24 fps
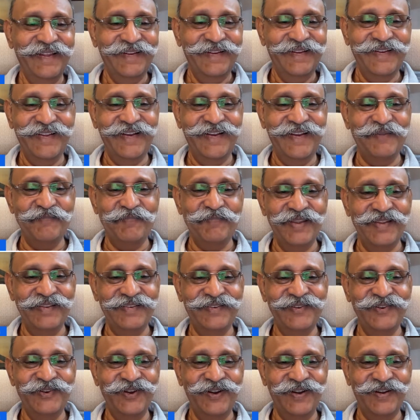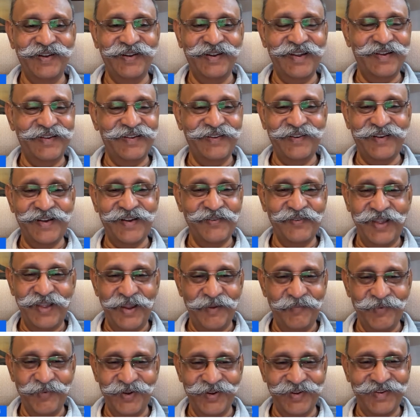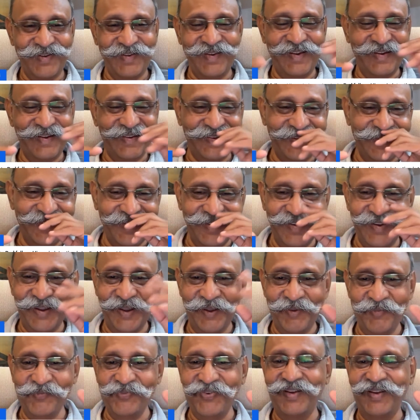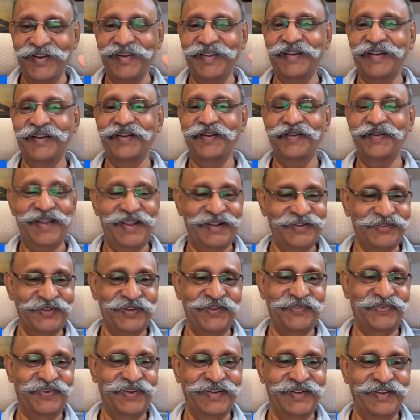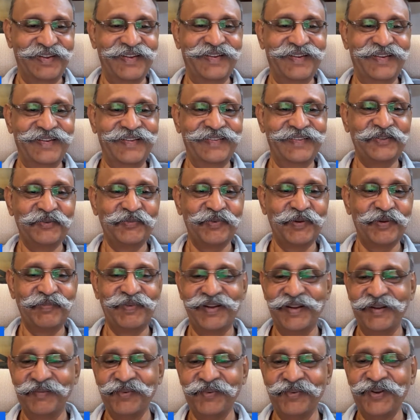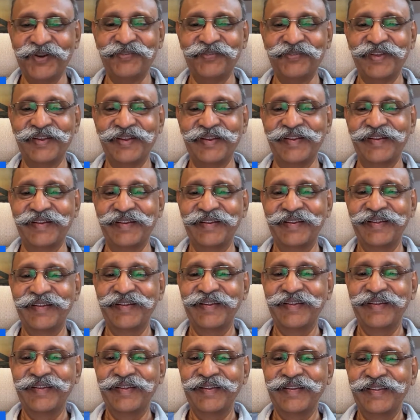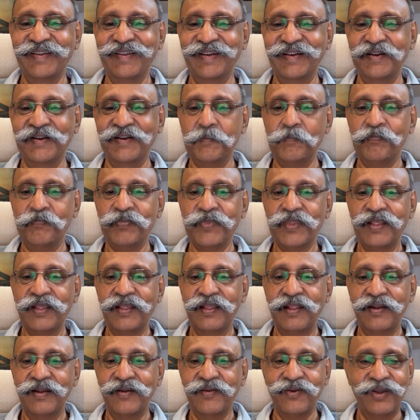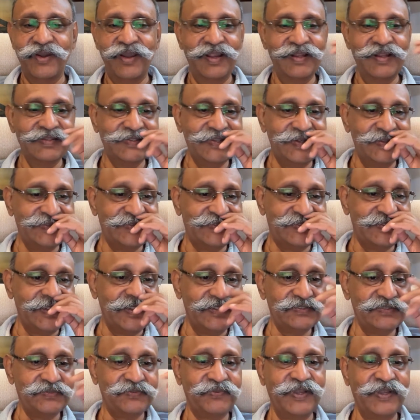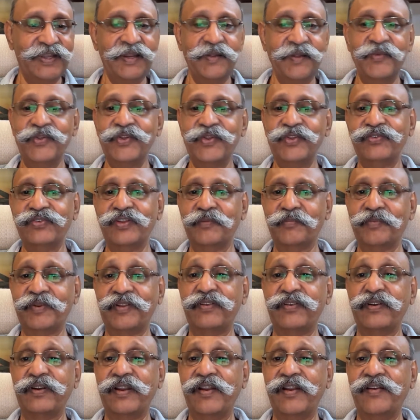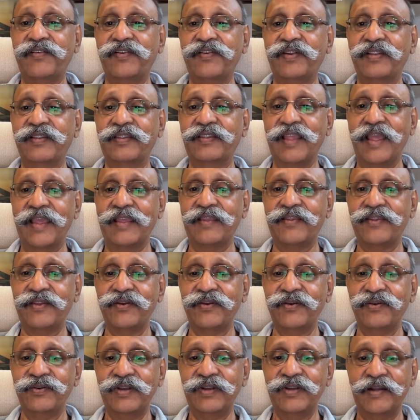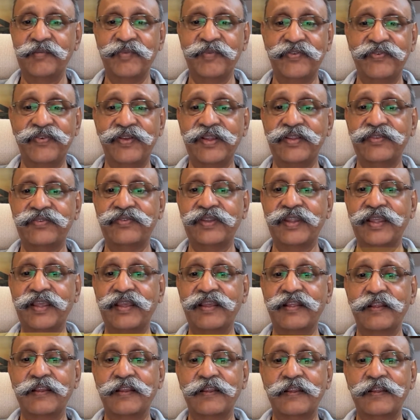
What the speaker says: Lene, please do not react to it. I'm not reacting. I'm finding it actually funny. Subramaniam, don't worry. Yeah. And Royal Judge says, very useful presentation. Thank you. Let me first take